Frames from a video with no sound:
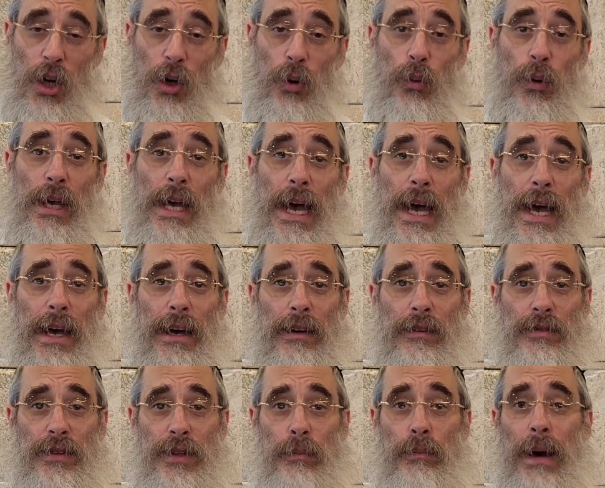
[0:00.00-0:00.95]
We
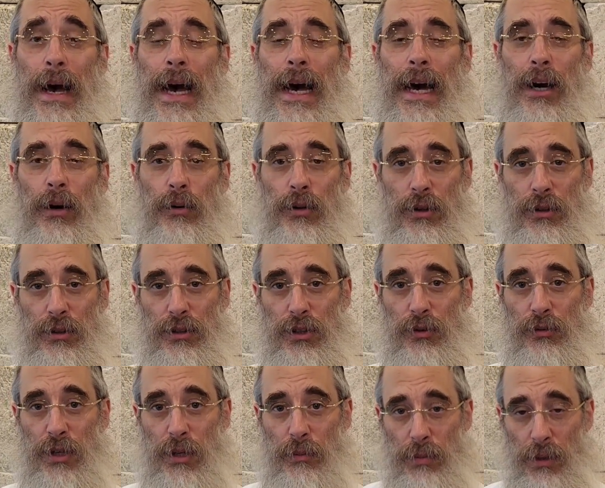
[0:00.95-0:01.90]
have the power to
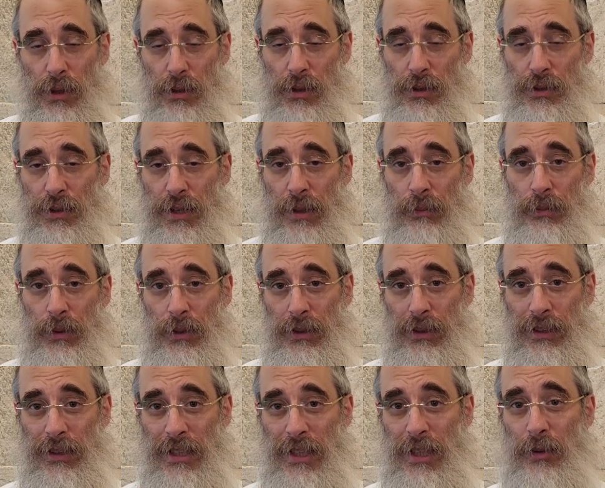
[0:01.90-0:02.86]
rebuild the
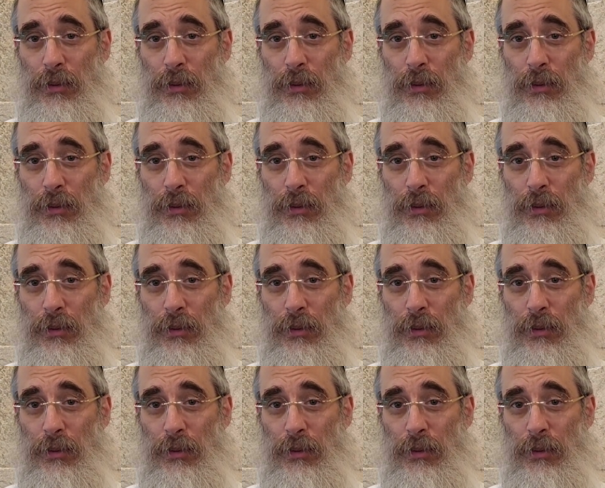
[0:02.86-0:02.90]
temple.